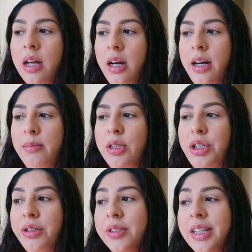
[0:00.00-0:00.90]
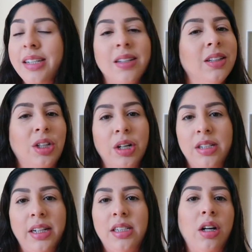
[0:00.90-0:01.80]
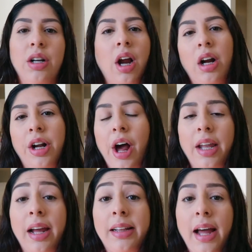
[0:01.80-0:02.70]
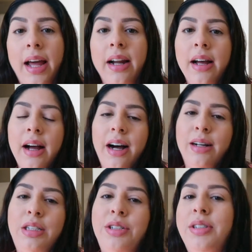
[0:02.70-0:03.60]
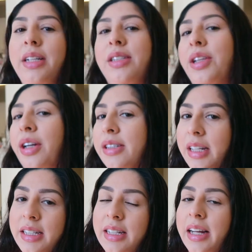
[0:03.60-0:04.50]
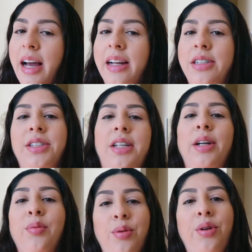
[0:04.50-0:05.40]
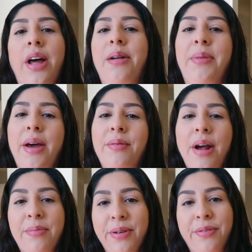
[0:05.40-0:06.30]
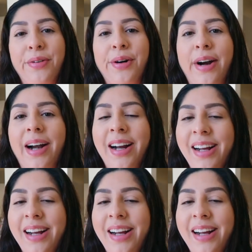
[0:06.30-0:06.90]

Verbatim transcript: Um, Tuesdays and Thursdays are, are not like that. Uh, Tuesdays and Thursdays, I kind of just like roll out of bed right before